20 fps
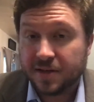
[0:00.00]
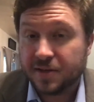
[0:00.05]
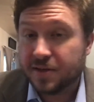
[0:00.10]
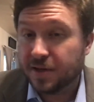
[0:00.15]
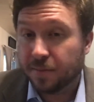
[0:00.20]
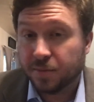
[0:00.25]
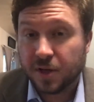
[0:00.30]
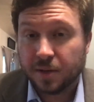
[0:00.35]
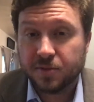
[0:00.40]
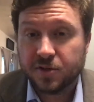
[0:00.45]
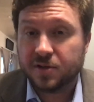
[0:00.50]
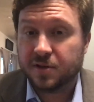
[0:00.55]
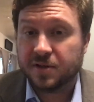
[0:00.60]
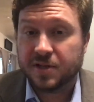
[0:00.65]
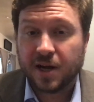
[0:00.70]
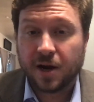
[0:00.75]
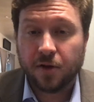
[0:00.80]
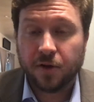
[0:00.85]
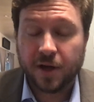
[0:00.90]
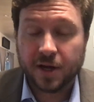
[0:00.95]
Sometimes it's
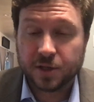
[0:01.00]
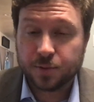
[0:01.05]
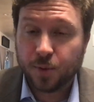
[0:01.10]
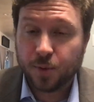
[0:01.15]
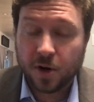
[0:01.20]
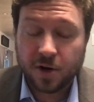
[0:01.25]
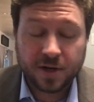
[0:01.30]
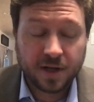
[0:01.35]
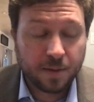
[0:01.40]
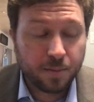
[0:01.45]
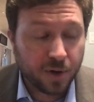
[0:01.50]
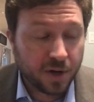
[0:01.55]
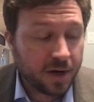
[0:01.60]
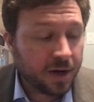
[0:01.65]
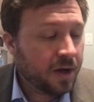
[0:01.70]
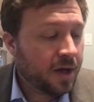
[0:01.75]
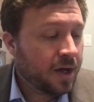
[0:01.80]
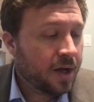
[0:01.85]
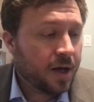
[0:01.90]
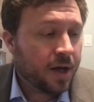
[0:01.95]
entirely ex parte, but
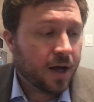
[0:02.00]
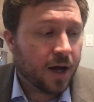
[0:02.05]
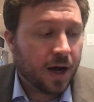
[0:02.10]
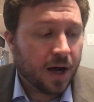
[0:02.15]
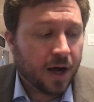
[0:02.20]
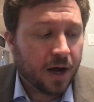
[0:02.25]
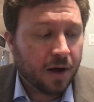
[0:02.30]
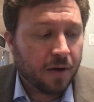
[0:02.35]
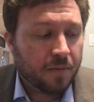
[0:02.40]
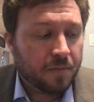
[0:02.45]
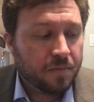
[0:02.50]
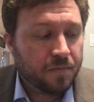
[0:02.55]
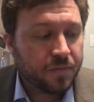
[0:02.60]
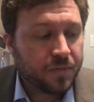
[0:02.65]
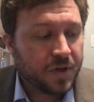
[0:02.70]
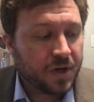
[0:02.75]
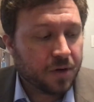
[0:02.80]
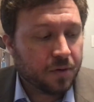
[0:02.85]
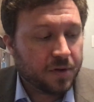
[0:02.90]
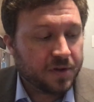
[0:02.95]

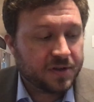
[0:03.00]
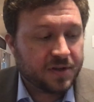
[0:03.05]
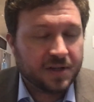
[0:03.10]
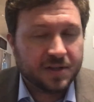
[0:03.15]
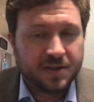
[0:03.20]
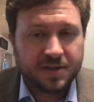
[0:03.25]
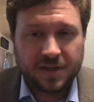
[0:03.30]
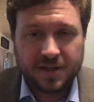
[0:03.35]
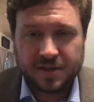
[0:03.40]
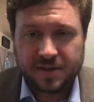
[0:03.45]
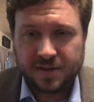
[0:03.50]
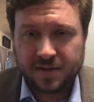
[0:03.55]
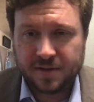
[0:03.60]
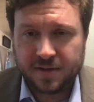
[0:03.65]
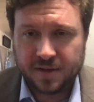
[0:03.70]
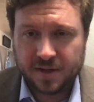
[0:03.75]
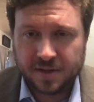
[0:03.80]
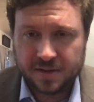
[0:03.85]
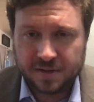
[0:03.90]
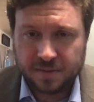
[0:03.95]

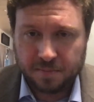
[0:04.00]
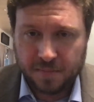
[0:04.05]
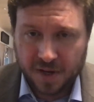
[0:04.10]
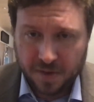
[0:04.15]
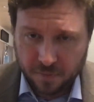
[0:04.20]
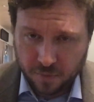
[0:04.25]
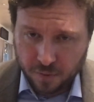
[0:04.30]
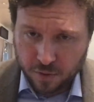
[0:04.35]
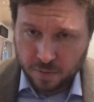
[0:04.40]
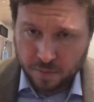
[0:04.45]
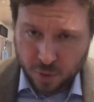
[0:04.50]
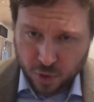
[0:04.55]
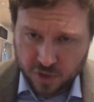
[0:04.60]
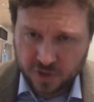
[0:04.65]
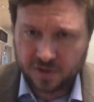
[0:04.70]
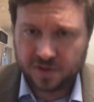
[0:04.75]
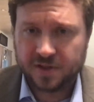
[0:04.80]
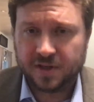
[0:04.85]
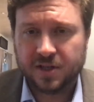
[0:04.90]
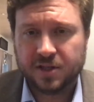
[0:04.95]
it's meant for an
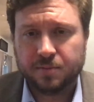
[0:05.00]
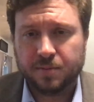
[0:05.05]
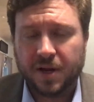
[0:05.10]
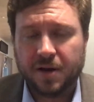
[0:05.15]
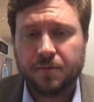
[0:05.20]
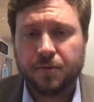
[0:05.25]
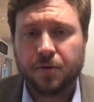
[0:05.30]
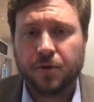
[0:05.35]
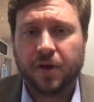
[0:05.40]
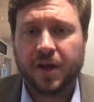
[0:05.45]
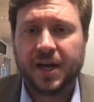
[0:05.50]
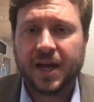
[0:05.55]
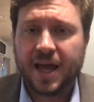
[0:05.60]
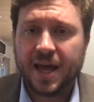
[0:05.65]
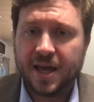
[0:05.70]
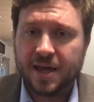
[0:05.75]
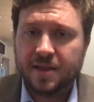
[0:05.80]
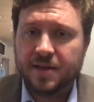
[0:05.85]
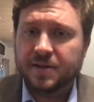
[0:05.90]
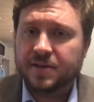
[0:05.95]
emergency. It's meant for like,
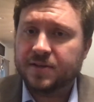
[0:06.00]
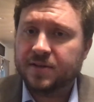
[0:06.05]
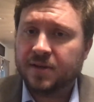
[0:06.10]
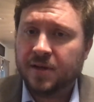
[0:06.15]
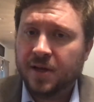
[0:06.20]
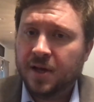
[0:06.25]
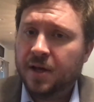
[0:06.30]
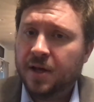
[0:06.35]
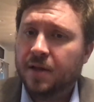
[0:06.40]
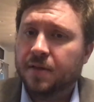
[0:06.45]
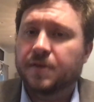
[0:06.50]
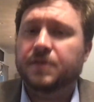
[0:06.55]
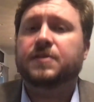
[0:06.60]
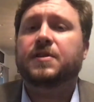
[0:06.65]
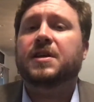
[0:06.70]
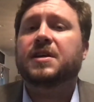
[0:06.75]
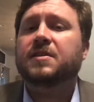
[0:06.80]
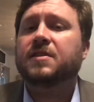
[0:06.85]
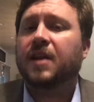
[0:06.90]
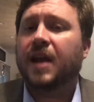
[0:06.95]
hey, this
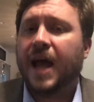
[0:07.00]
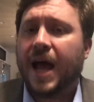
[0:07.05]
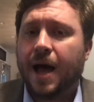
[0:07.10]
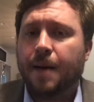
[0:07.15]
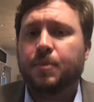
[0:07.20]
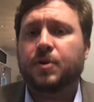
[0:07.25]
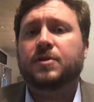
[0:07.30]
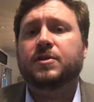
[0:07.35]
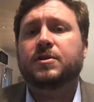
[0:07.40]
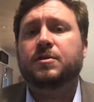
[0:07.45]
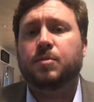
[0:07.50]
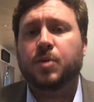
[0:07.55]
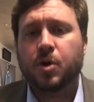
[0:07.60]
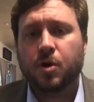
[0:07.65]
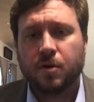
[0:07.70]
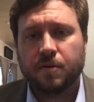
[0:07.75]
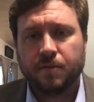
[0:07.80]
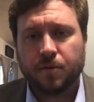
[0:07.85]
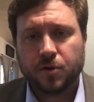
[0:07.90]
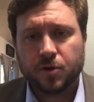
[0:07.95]
thing is going to happen, and some
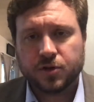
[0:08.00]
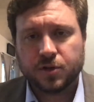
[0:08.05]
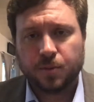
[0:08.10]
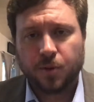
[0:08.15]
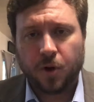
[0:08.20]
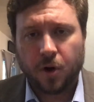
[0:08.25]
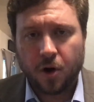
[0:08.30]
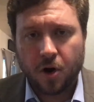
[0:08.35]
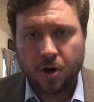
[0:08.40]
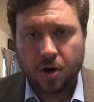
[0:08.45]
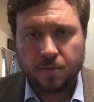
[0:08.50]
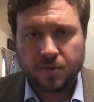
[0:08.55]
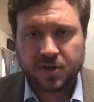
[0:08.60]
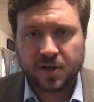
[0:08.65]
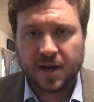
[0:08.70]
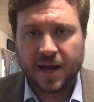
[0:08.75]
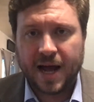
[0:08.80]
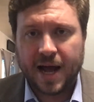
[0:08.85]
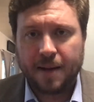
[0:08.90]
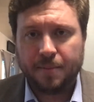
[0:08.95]
irreversible harm is
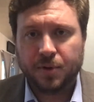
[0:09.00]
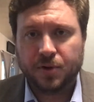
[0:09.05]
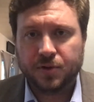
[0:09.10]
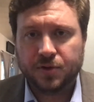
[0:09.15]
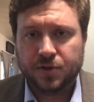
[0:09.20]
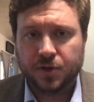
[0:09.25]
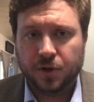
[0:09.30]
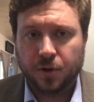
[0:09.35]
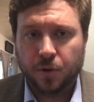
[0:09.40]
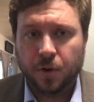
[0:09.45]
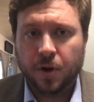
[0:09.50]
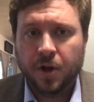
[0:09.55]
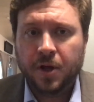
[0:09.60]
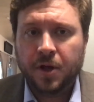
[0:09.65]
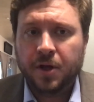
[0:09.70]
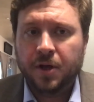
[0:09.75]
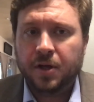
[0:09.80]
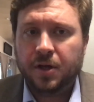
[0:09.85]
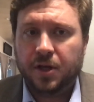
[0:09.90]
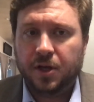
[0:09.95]
going to happen. So
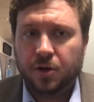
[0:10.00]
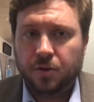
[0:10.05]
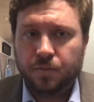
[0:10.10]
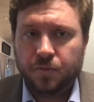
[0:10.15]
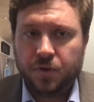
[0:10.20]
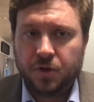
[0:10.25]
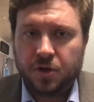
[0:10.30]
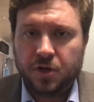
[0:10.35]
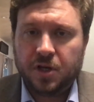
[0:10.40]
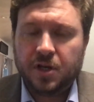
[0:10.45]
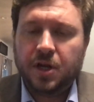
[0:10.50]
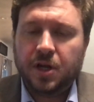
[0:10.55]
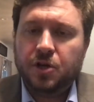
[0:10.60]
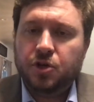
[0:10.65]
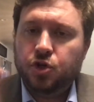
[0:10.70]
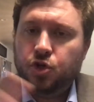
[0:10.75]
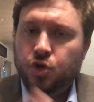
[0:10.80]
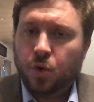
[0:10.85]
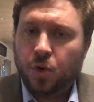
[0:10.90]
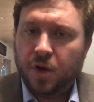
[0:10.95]
you need to
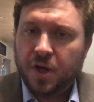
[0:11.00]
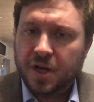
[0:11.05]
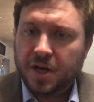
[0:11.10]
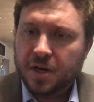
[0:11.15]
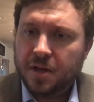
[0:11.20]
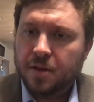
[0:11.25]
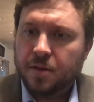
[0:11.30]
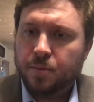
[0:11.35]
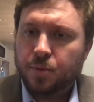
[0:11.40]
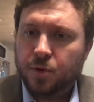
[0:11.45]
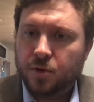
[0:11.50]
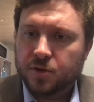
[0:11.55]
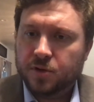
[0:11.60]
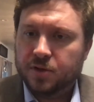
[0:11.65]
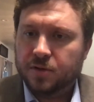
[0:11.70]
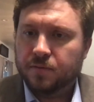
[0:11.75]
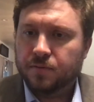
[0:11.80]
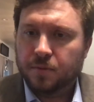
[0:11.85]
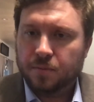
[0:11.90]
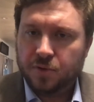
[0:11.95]
enjoin the
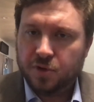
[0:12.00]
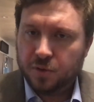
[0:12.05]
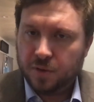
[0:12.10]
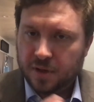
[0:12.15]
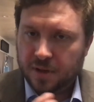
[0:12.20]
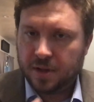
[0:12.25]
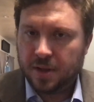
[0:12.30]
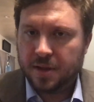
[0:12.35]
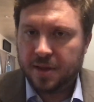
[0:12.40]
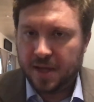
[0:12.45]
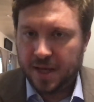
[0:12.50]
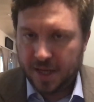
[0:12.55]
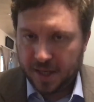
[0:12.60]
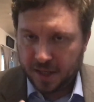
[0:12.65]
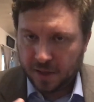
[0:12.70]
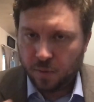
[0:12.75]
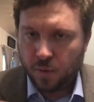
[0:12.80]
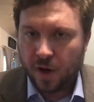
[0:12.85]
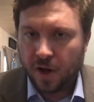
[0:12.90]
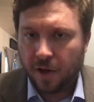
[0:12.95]
person from doing the
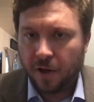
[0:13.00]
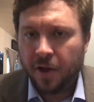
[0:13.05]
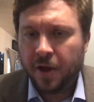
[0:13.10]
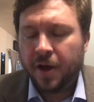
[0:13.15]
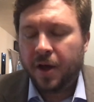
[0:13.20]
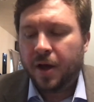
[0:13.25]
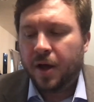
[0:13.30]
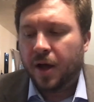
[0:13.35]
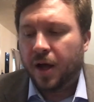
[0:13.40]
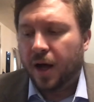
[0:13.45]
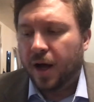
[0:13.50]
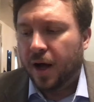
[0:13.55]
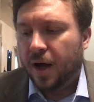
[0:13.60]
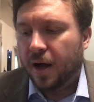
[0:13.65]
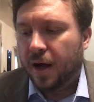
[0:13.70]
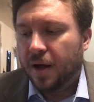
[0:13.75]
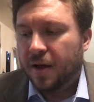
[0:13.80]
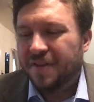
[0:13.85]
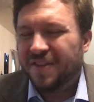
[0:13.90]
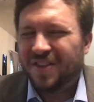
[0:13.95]
thing. Well,
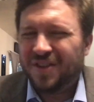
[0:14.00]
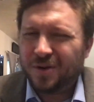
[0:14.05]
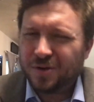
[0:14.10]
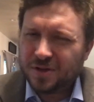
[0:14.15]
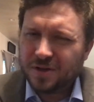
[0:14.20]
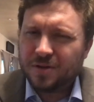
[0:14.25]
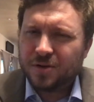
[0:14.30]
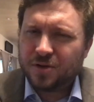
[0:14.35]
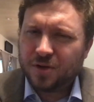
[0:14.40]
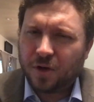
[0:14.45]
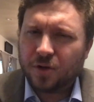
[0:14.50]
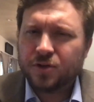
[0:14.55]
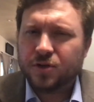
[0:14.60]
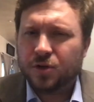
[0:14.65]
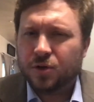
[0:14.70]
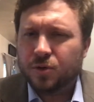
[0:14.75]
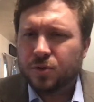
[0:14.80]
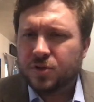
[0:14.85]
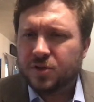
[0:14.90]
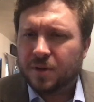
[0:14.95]
and then there's
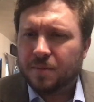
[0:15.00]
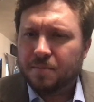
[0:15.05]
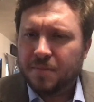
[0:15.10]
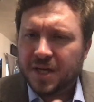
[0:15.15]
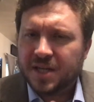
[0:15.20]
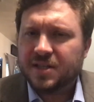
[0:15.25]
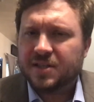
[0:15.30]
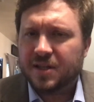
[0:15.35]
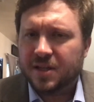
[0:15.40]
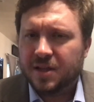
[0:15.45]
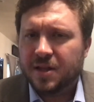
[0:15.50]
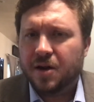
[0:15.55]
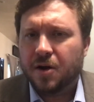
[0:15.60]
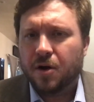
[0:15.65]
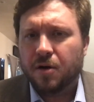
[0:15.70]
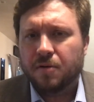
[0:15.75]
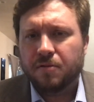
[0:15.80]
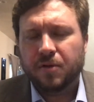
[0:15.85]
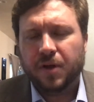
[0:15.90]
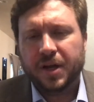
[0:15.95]
also some mixed in
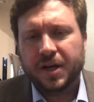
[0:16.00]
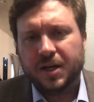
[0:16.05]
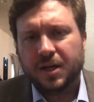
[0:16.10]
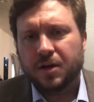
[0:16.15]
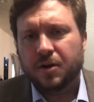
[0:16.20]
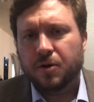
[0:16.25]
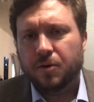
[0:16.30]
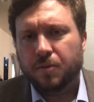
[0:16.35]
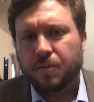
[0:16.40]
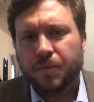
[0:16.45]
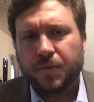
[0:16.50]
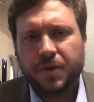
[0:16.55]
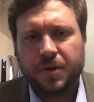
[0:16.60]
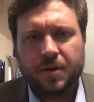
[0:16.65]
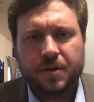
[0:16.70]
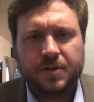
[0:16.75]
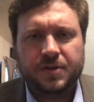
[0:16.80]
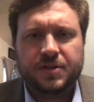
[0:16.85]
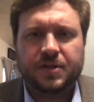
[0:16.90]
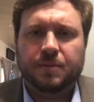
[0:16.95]
there of like,
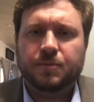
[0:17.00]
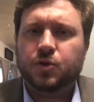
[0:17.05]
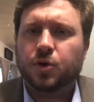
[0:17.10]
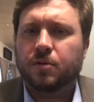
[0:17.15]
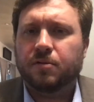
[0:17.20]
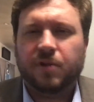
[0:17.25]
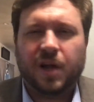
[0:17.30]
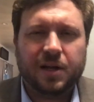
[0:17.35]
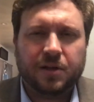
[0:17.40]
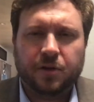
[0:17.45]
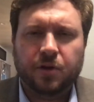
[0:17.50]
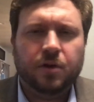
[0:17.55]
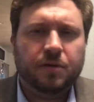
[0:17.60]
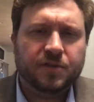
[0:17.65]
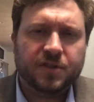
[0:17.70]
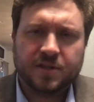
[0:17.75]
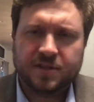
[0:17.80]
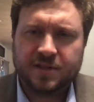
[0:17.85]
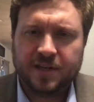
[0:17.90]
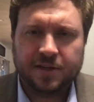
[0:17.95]
some sort of likelihood
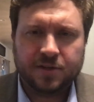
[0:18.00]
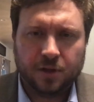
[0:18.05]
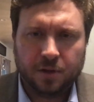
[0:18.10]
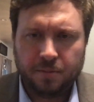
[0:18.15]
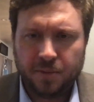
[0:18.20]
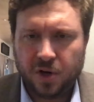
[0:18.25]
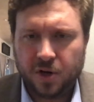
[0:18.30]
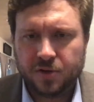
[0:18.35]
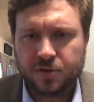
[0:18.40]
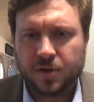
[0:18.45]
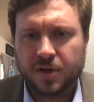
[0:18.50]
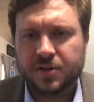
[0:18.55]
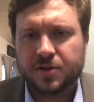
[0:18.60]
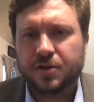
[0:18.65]
of success on the merits, right?